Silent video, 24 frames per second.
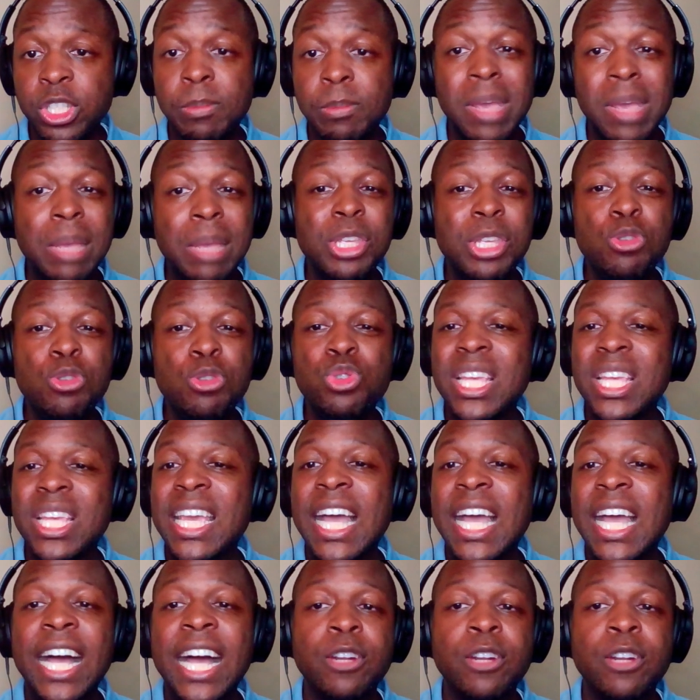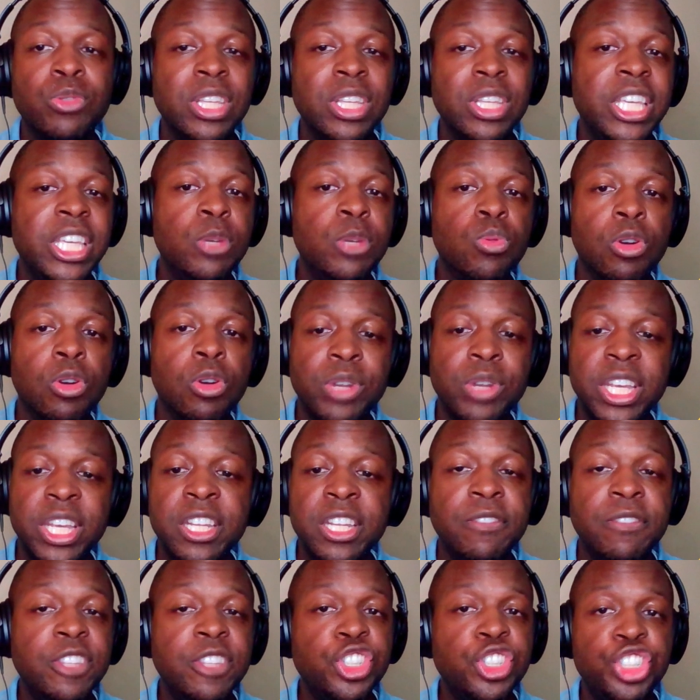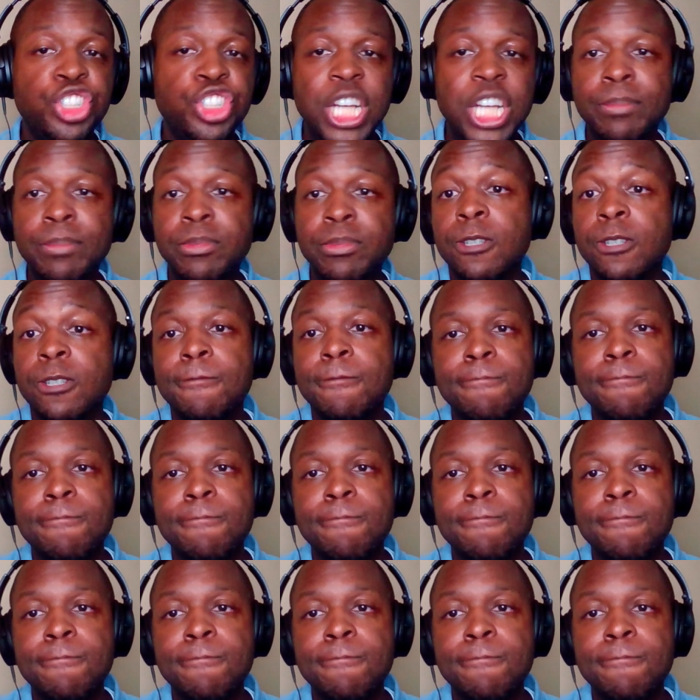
Maybe you say, I don't think he wrote any of this chapter.